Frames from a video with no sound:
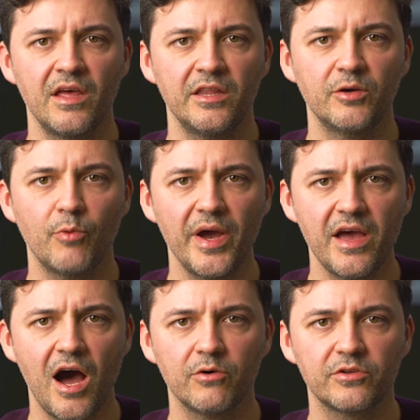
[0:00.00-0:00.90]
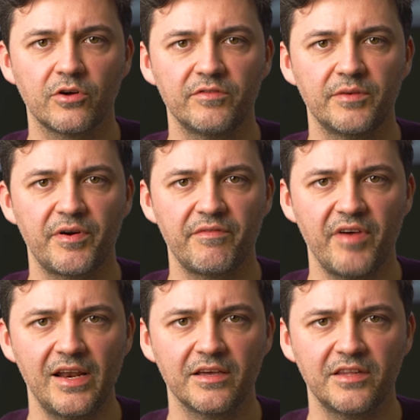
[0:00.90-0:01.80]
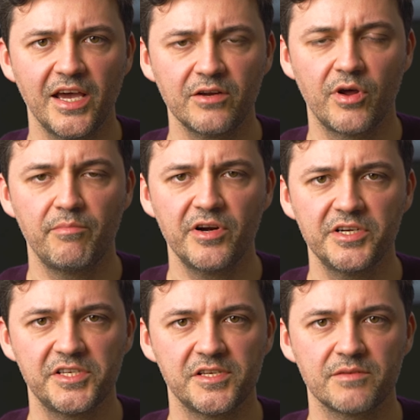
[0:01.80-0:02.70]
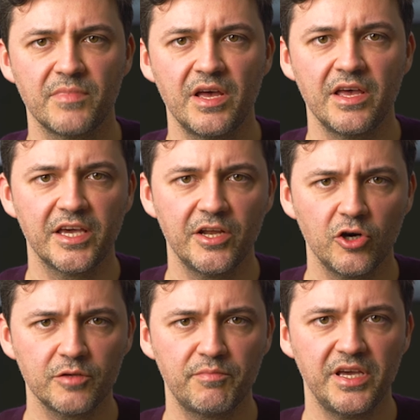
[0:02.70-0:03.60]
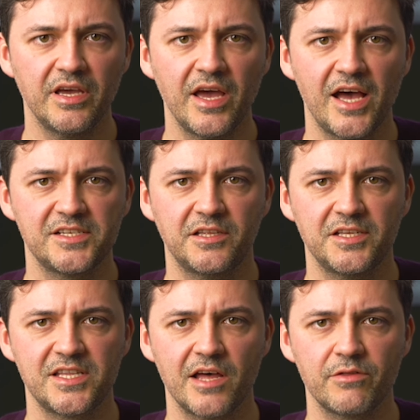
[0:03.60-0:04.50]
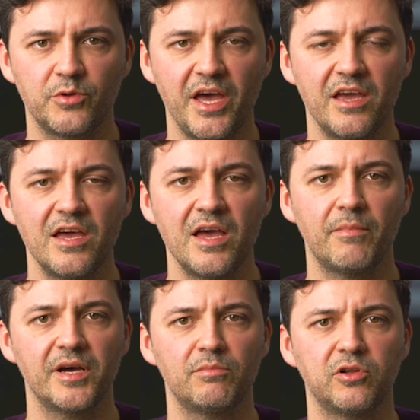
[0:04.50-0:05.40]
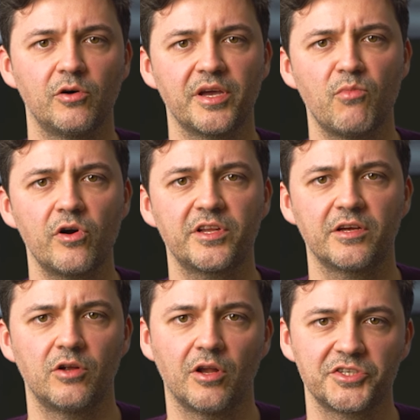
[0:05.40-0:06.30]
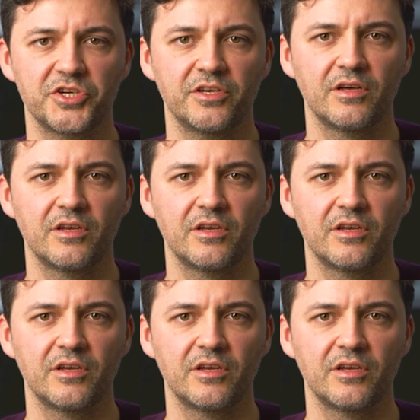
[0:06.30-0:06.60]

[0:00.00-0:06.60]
The way out of the prevailing techno-empiricism cannot be, as it is done today, by employing more technology,